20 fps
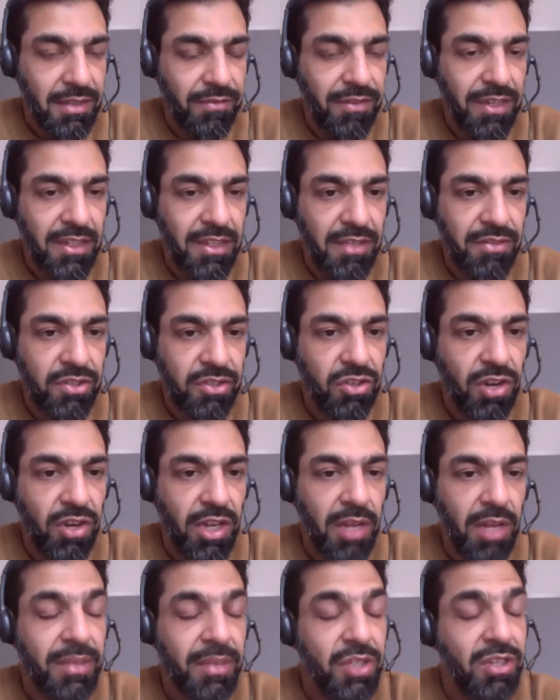feet of a
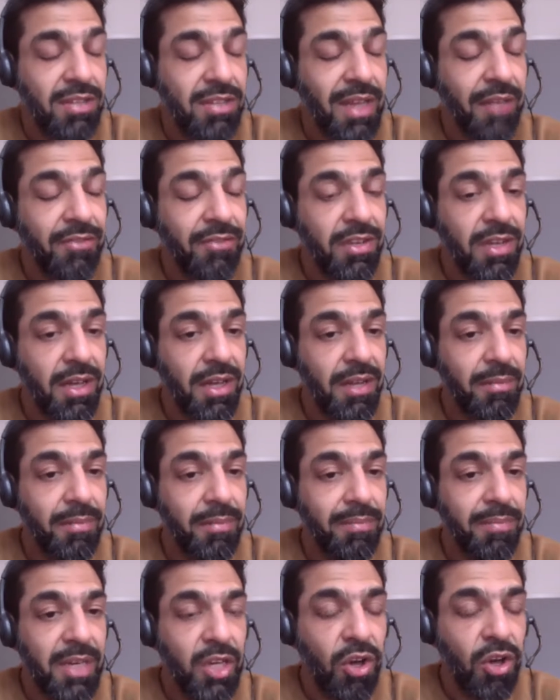scholar. But you just have to
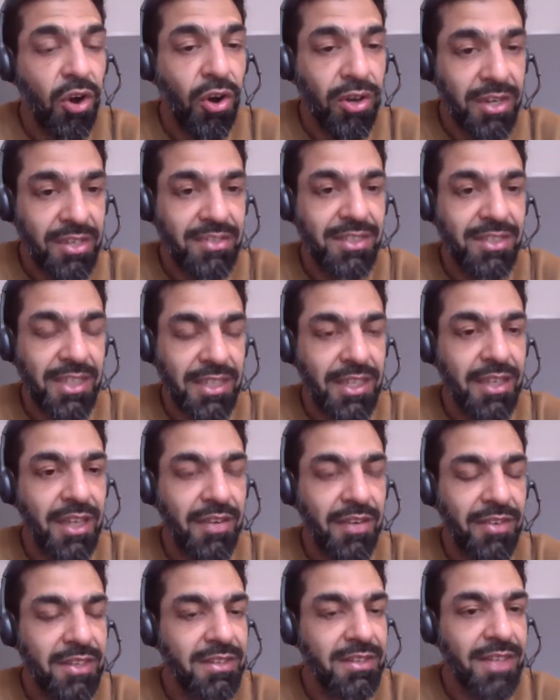be cognizant that
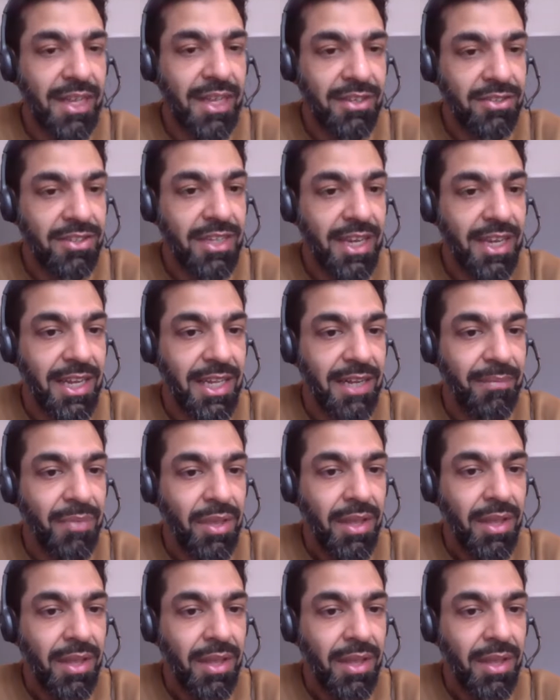there is that ceiling.